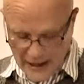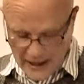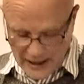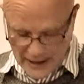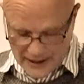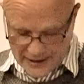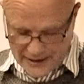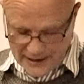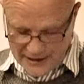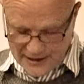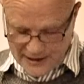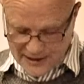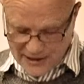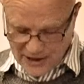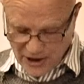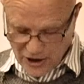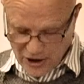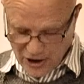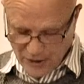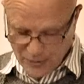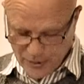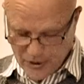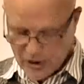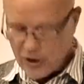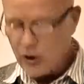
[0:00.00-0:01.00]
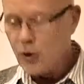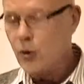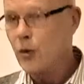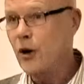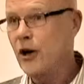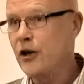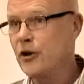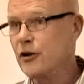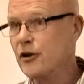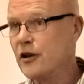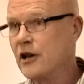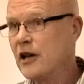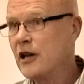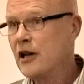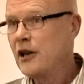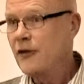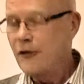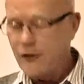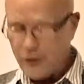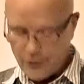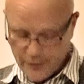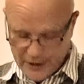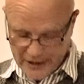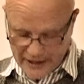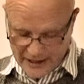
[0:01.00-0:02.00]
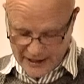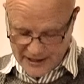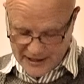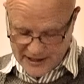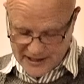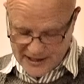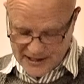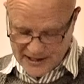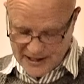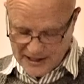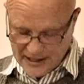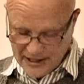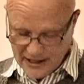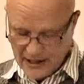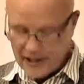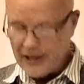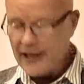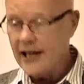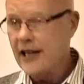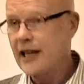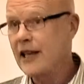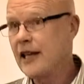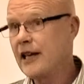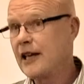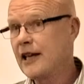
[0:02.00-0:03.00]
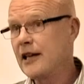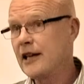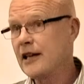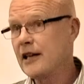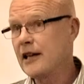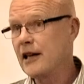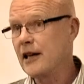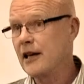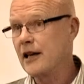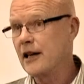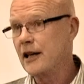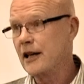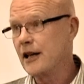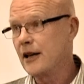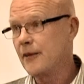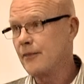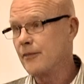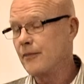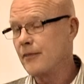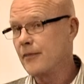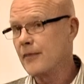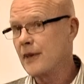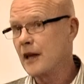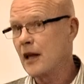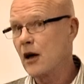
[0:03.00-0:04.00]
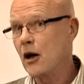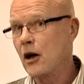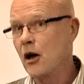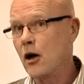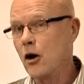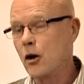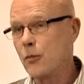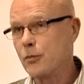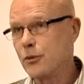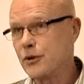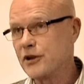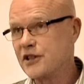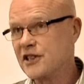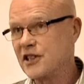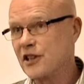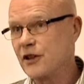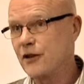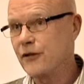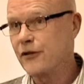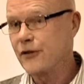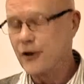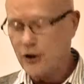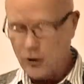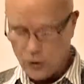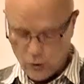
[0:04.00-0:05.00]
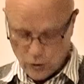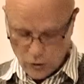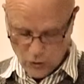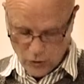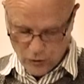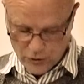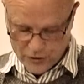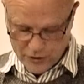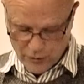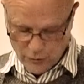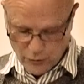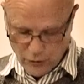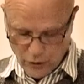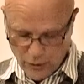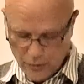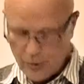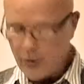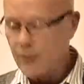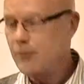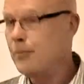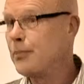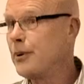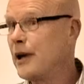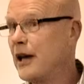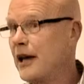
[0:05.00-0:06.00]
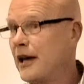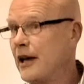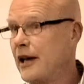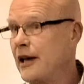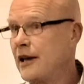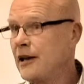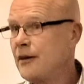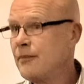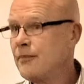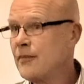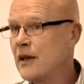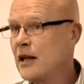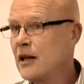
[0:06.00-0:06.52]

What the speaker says: And he's dug up a quote from an ex-CIA operative called Robert Baer,